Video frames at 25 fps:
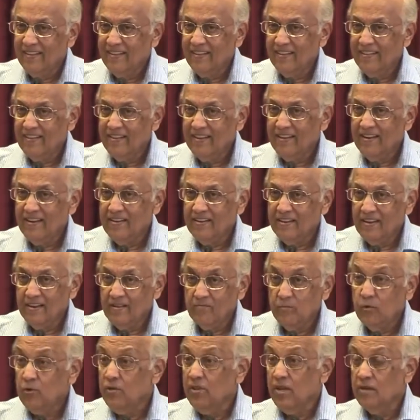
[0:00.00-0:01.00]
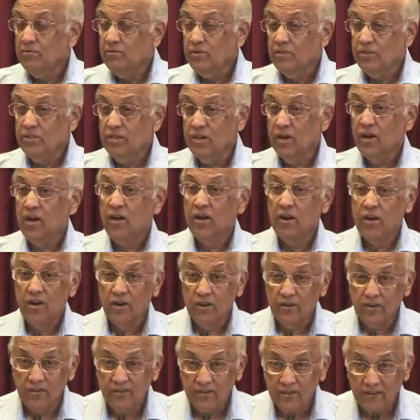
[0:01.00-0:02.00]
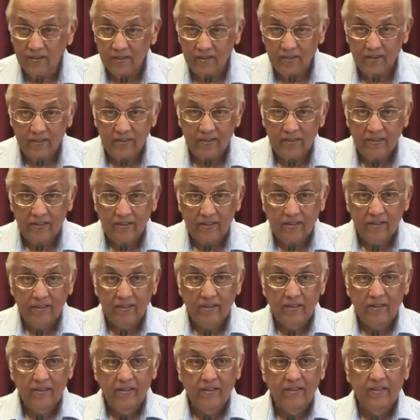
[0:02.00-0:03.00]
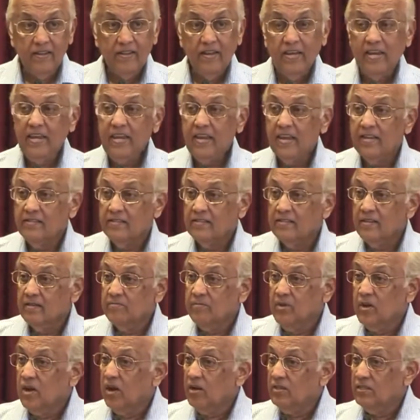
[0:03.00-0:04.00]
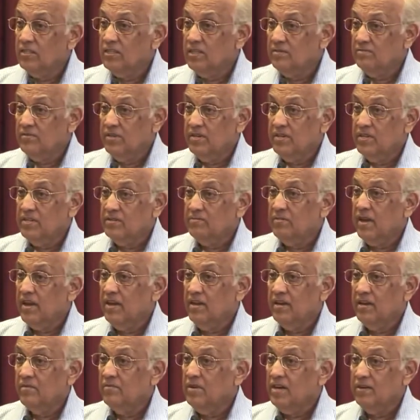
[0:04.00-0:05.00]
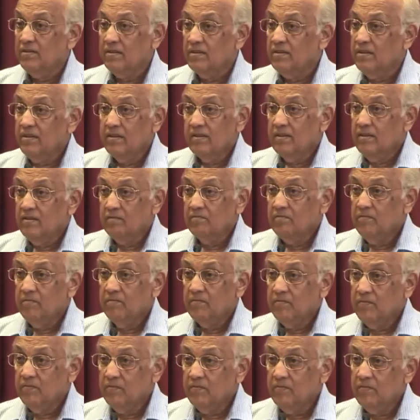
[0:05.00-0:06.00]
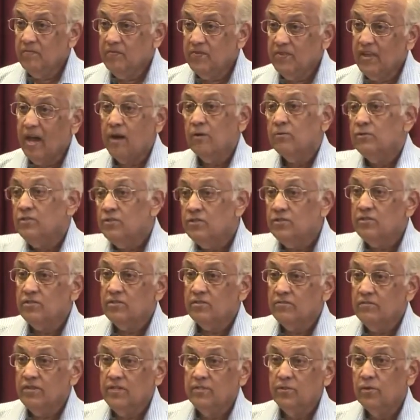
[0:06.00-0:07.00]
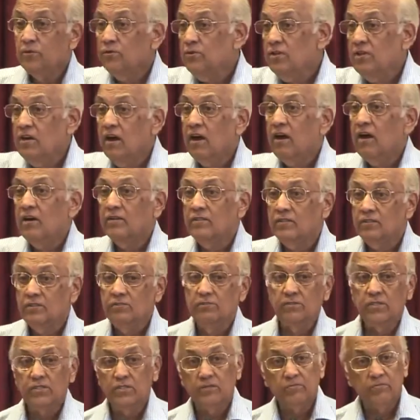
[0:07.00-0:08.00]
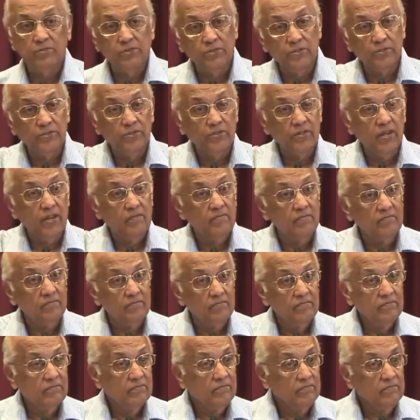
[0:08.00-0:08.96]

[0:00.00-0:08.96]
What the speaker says: And then I tell him, oh, that was God. And then he has some concept in his mind about thousands of his own gods who were supposed to come